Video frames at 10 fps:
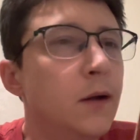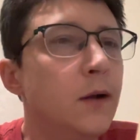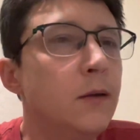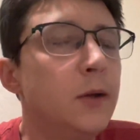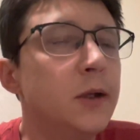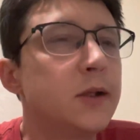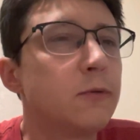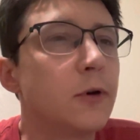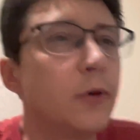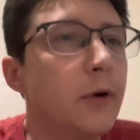This
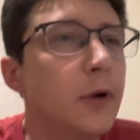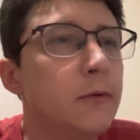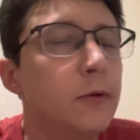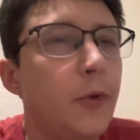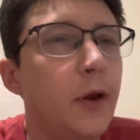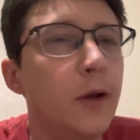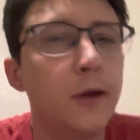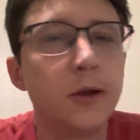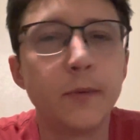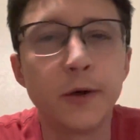recording will be a
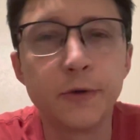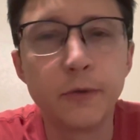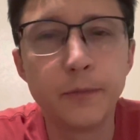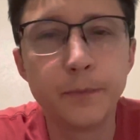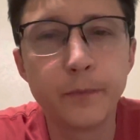special one.